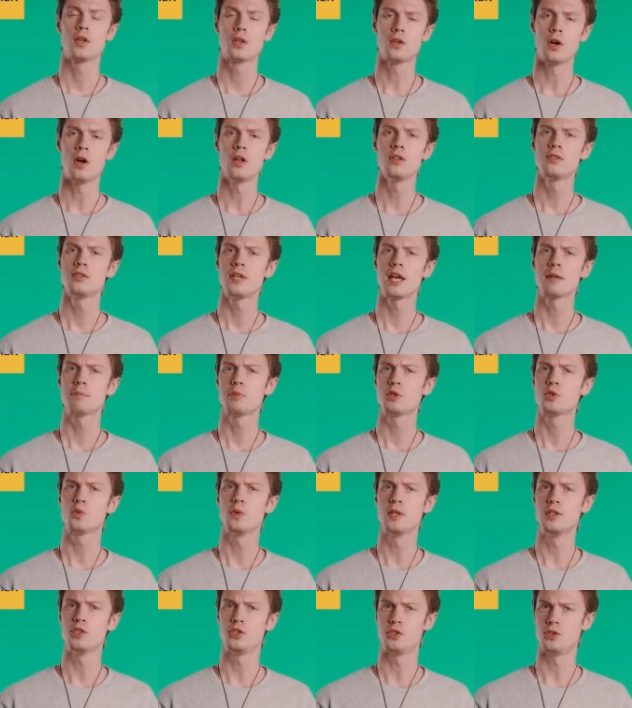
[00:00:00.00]
The contact
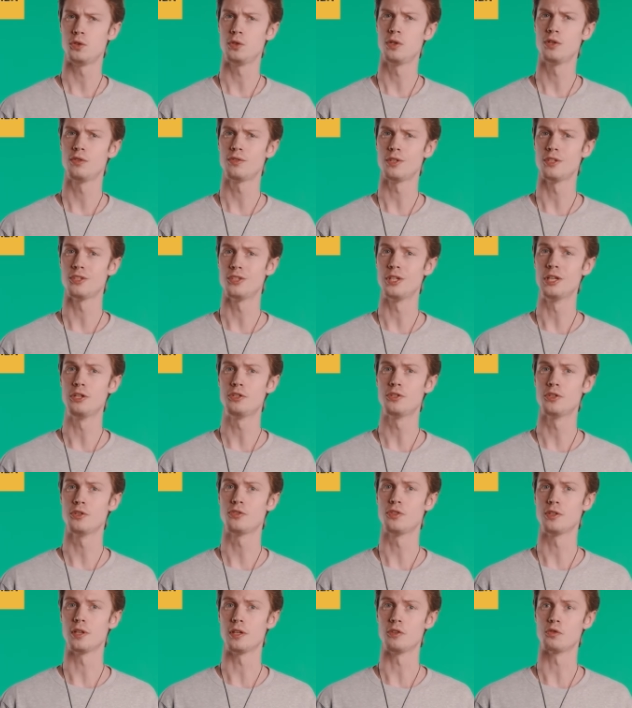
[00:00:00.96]
between students and
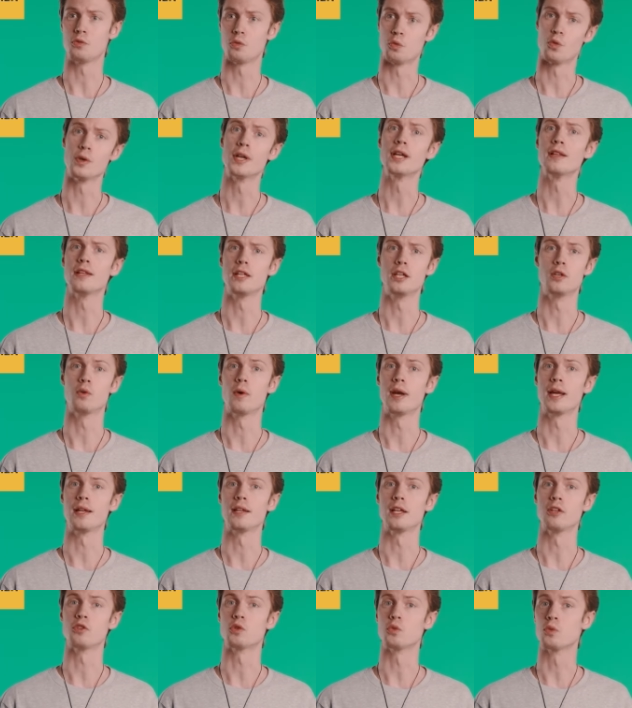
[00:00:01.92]
teachers is really
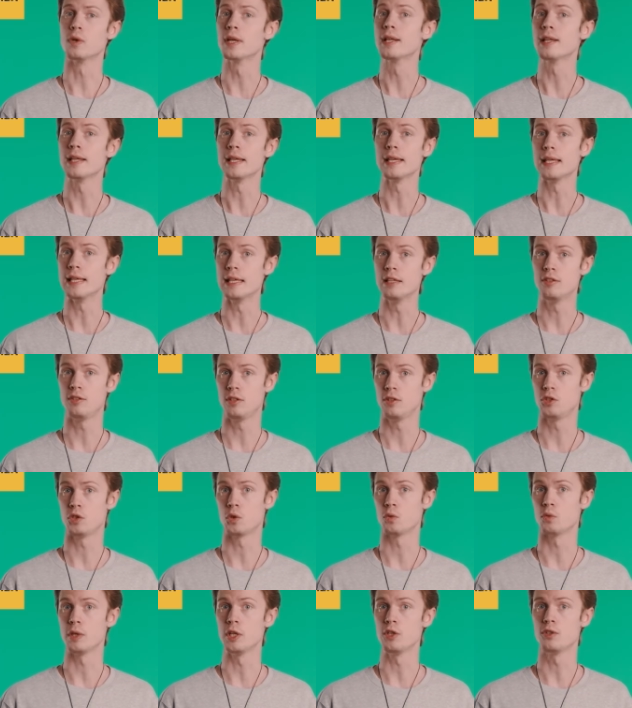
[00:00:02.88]
great. It's really easy
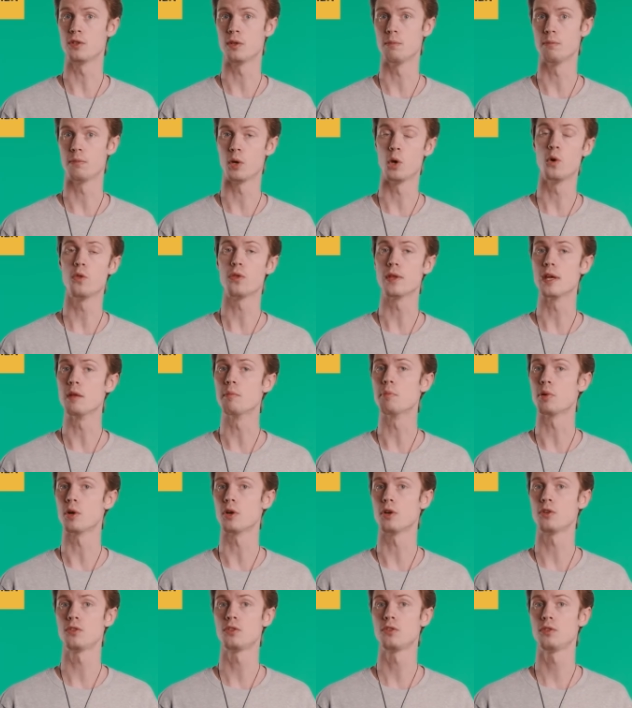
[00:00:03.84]
to reach them both in
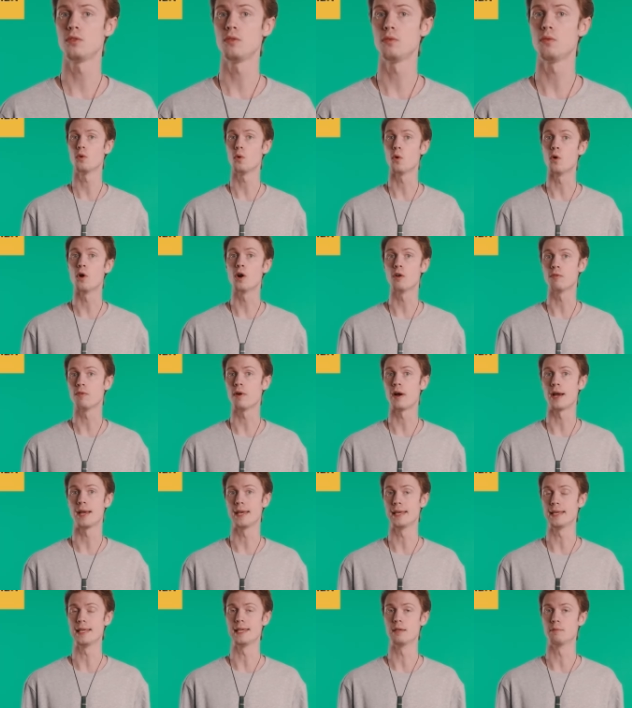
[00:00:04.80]
person or
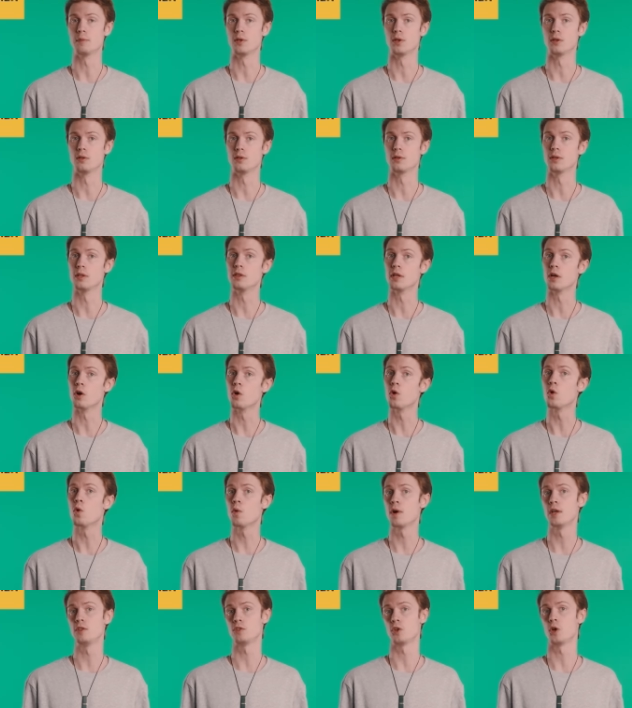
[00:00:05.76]
via email, and they're
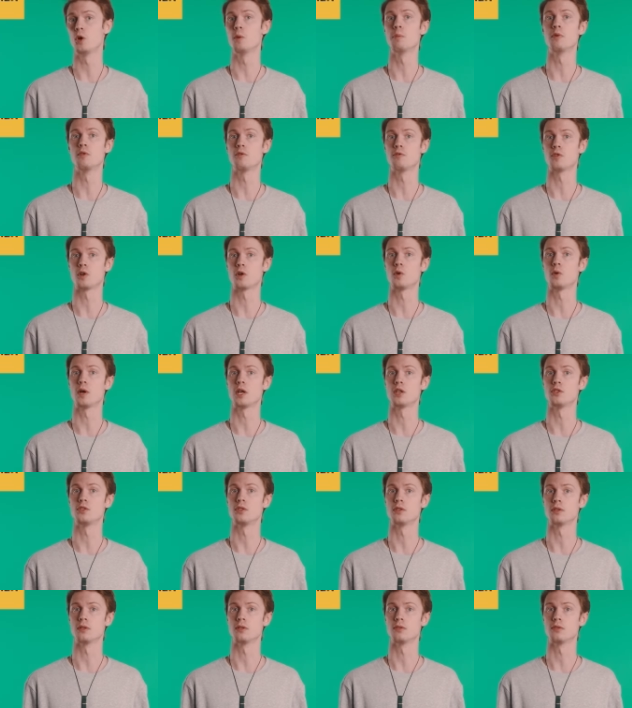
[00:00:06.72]
always open for
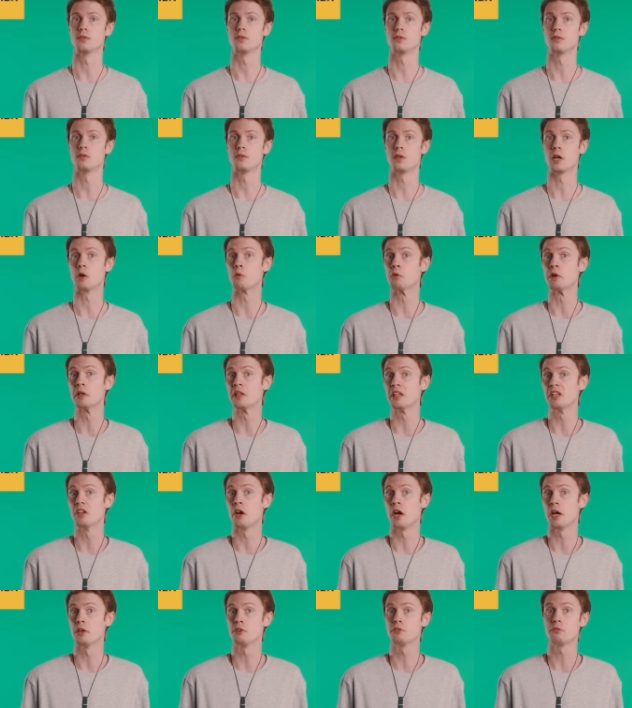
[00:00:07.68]
questions. They're
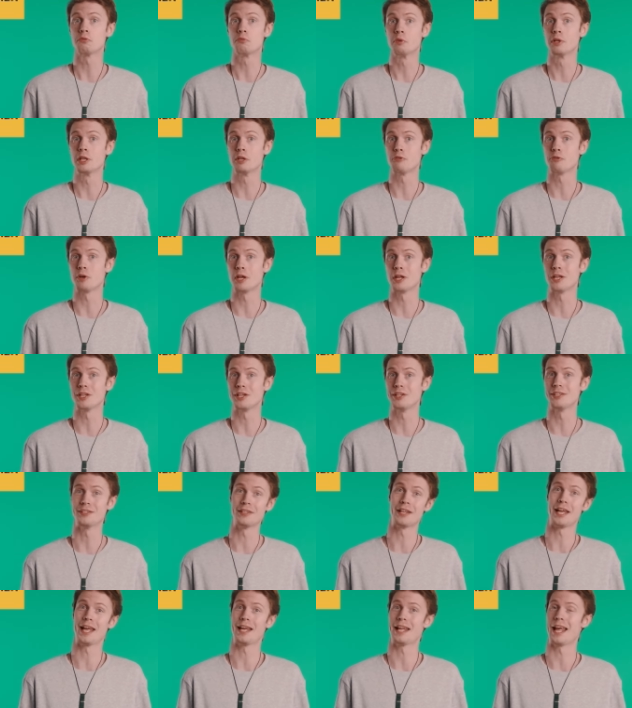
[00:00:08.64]
really nice, really
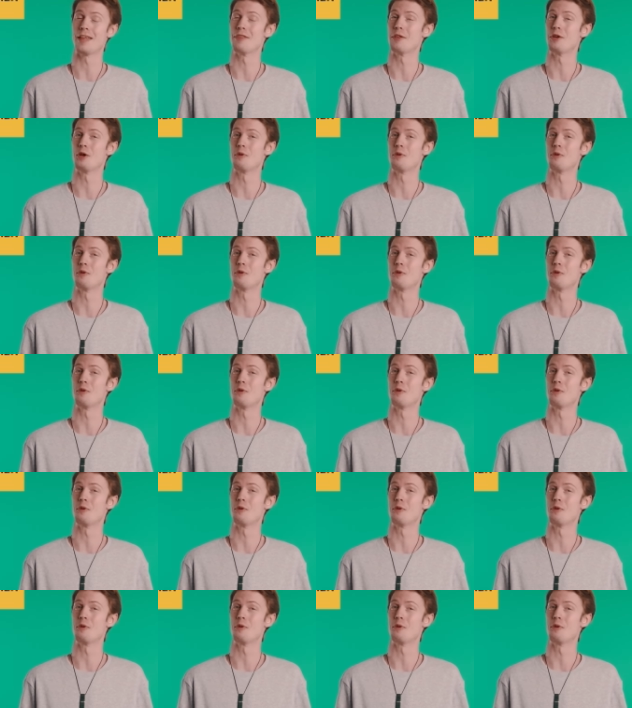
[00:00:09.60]
friendly, and they